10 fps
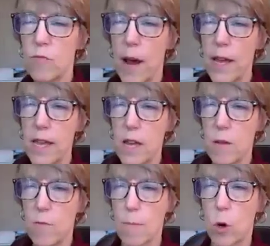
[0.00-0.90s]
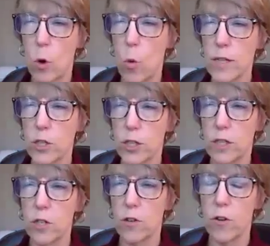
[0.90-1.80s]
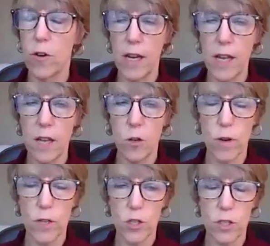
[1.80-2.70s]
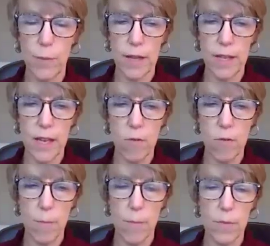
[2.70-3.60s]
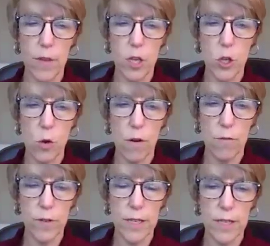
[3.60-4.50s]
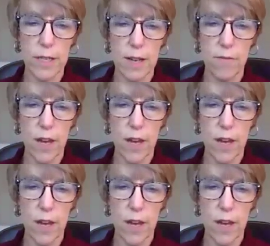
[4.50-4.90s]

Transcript: of my ERAP questions. Are there any other questions about the ERAP that you have received